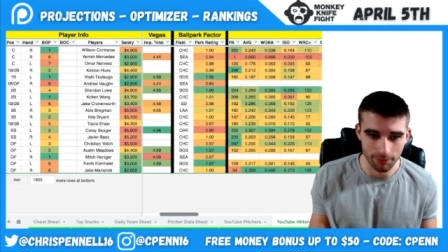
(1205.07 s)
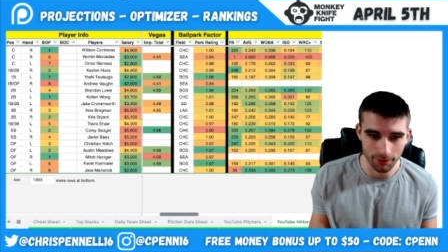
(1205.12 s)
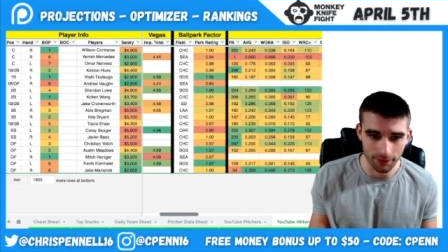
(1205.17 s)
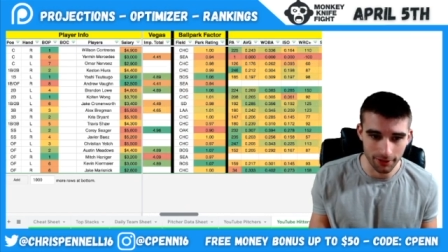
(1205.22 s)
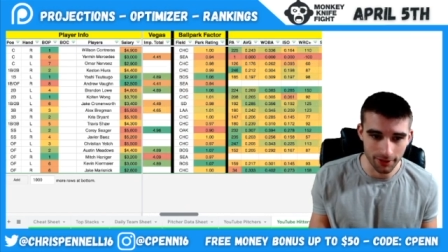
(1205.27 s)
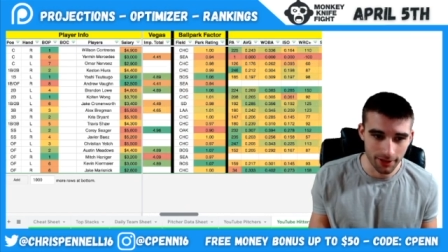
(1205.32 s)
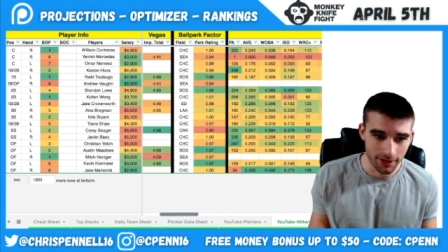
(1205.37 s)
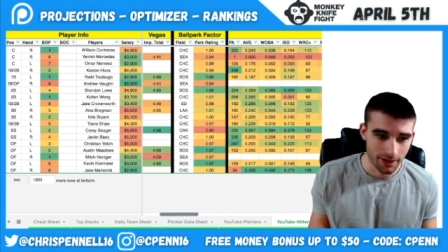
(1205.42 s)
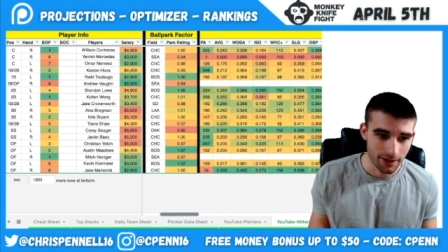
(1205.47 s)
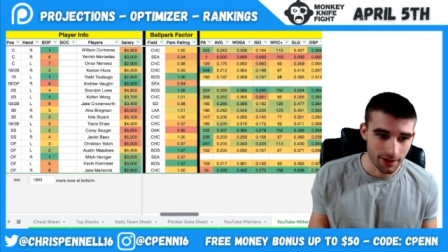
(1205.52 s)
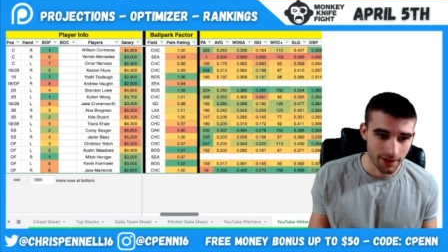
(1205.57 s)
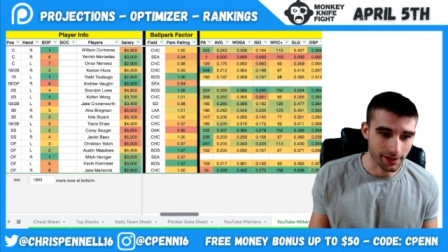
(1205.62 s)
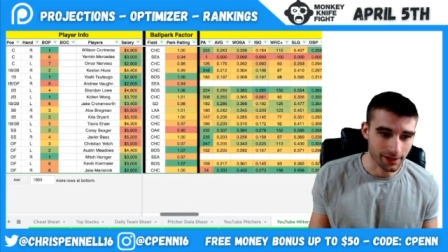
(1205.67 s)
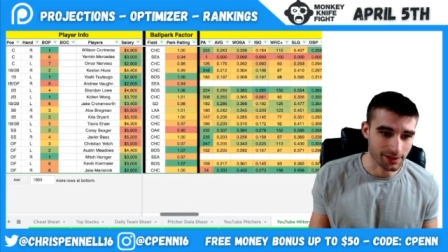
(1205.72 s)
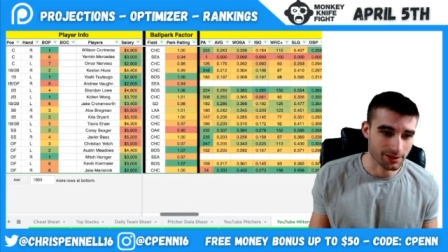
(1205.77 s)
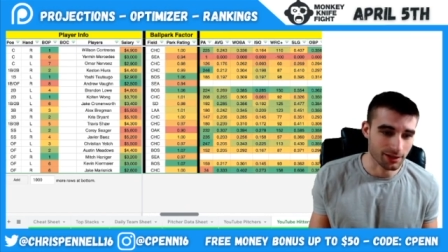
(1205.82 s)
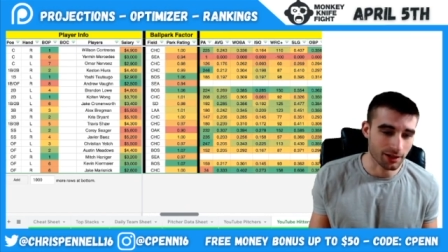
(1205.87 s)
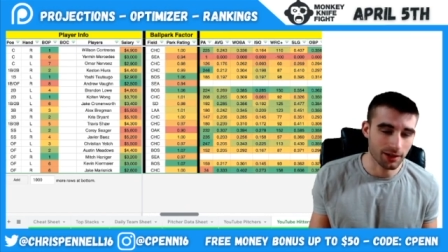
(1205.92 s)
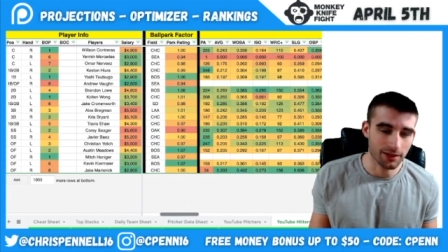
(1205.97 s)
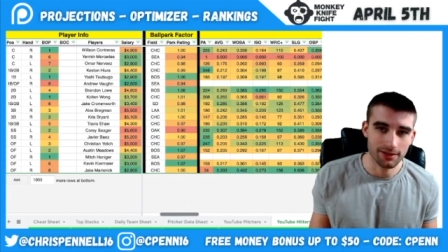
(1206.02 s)
but he
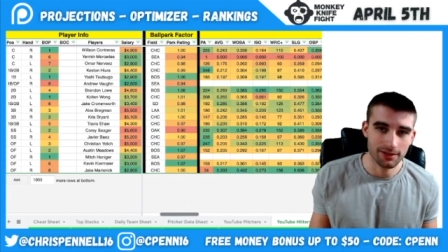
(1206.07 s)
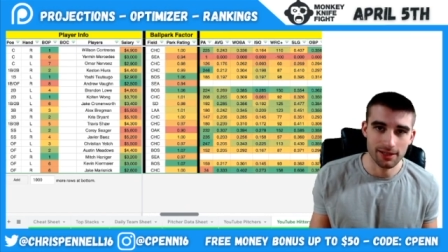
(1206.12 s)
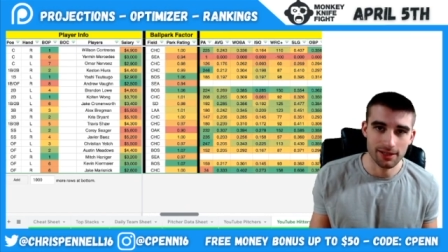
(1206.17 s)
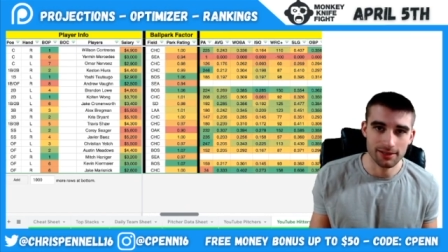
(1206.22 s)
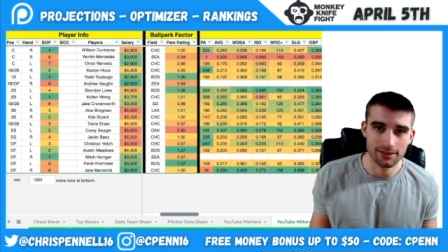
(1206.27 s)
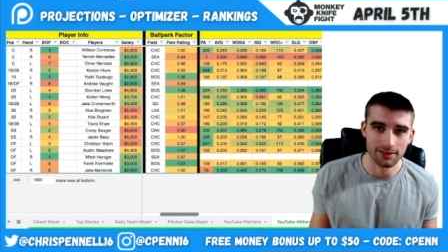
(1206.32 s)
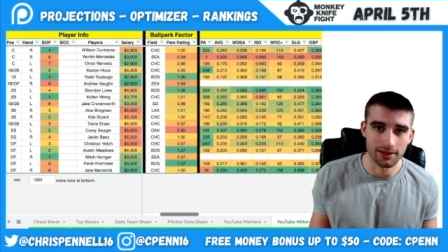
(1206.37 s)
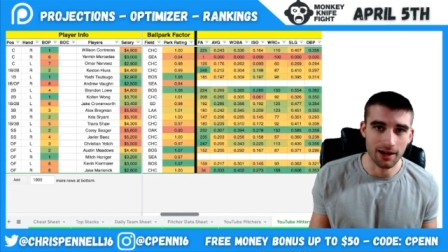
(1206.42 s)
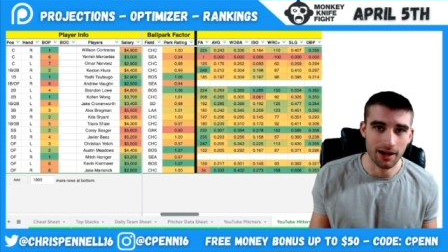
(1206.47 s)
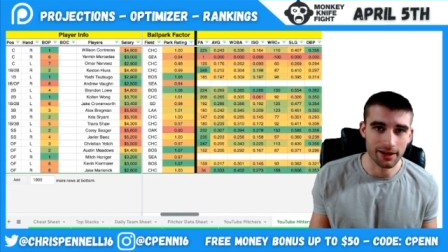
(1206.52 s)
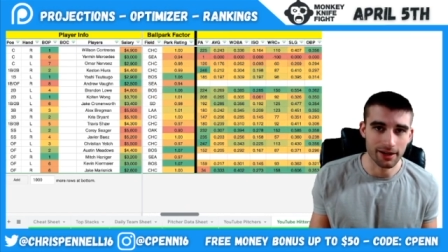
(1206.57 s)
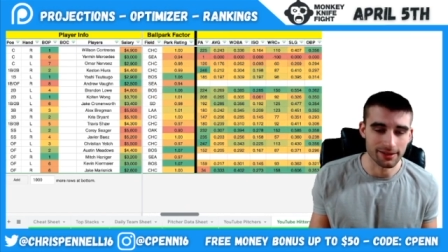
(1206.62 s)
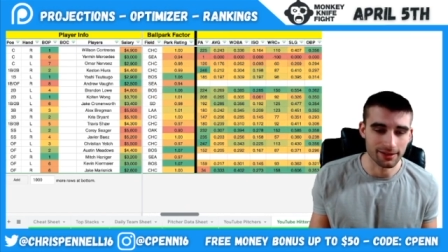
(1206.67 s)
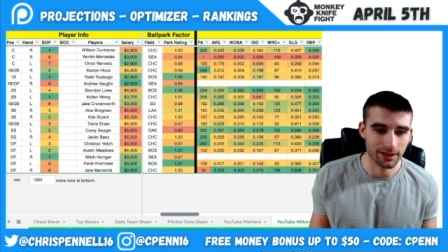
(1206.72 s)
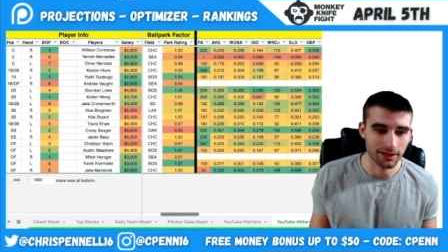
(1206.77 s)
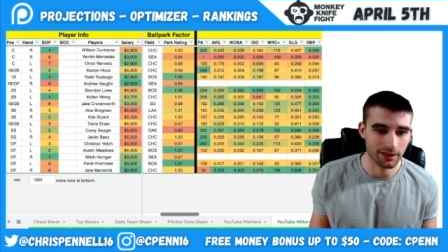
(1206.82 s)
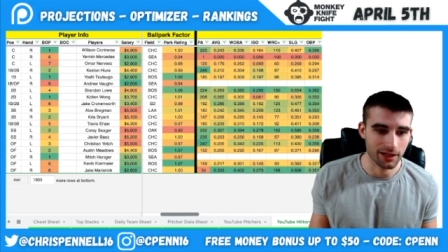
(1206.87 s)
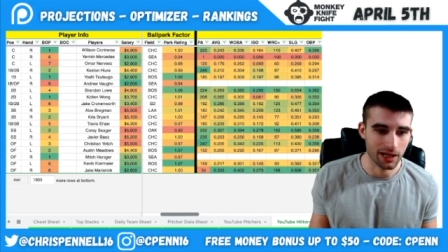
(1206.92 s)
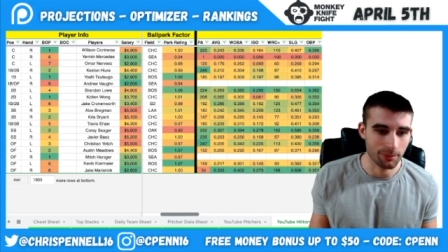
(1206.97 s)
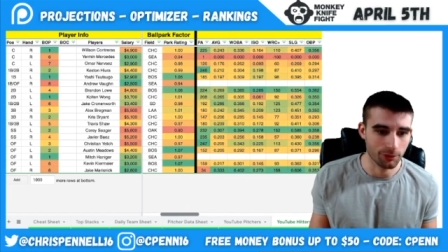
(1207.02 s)
started the season hot. He's got
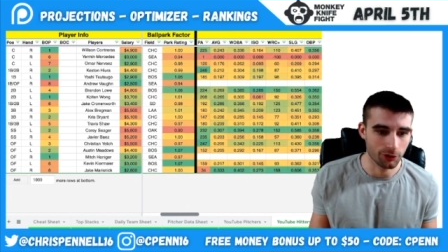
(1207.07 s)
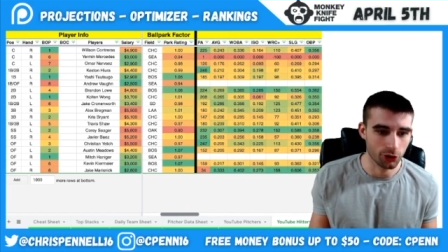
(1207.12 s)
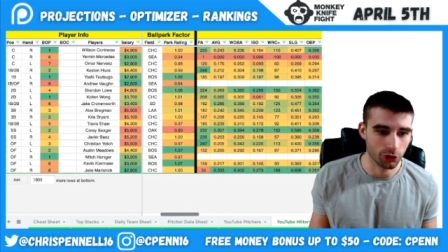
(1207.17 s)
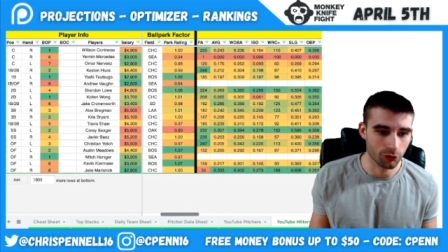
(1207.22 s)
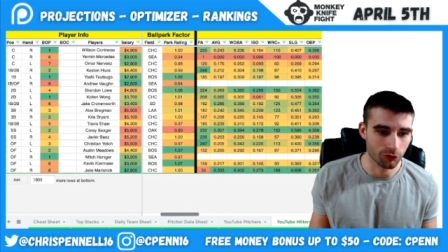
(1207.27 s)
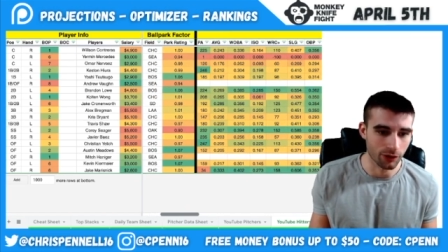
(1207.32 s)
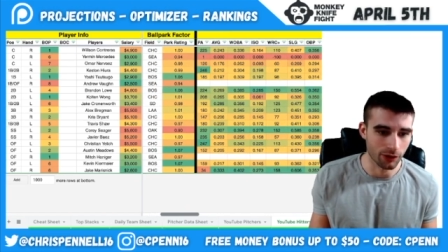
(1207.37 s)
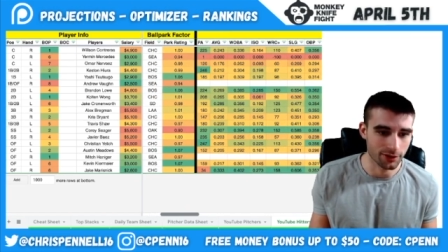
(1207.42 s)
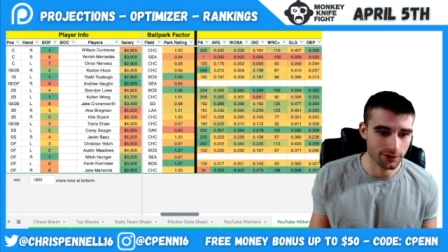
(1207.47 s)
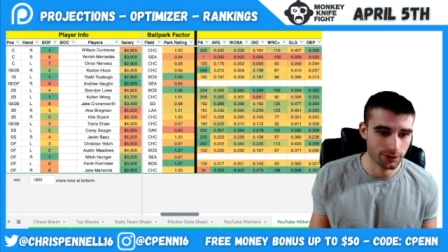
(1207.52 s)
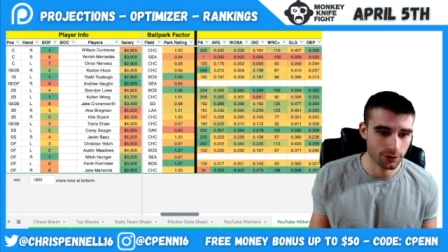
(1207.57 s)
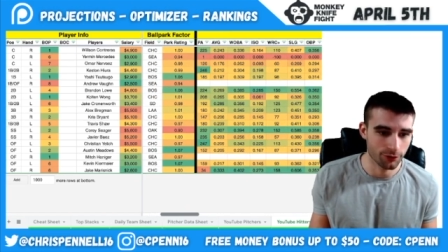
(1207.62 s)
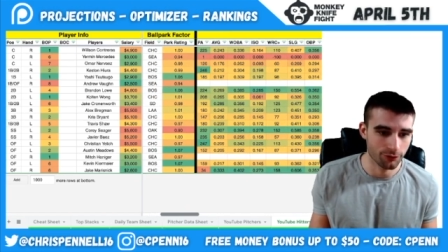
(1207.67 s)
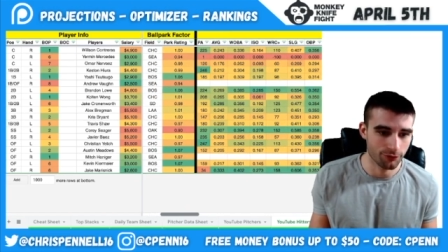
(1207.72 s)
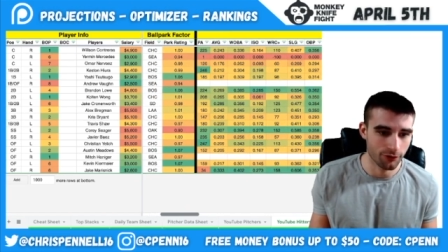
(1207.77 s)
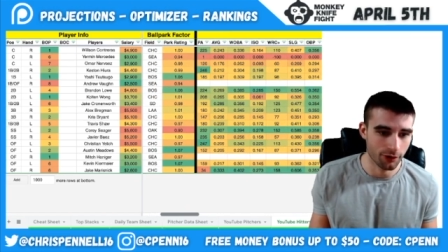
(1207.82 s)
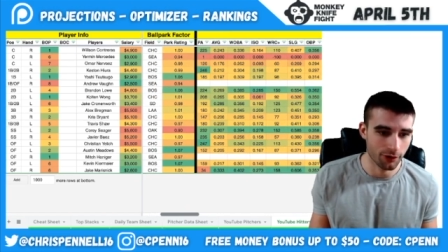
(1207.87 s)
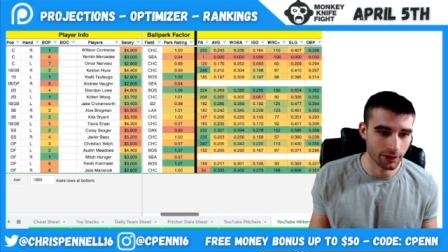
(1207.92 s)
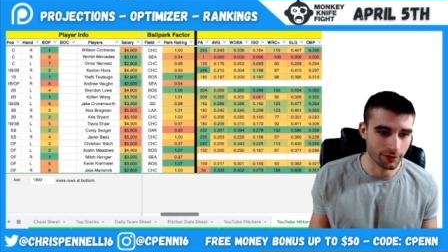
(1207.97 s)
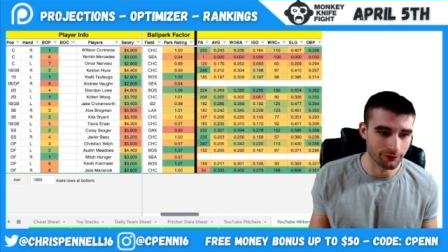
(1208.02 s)
a couple home runs so far.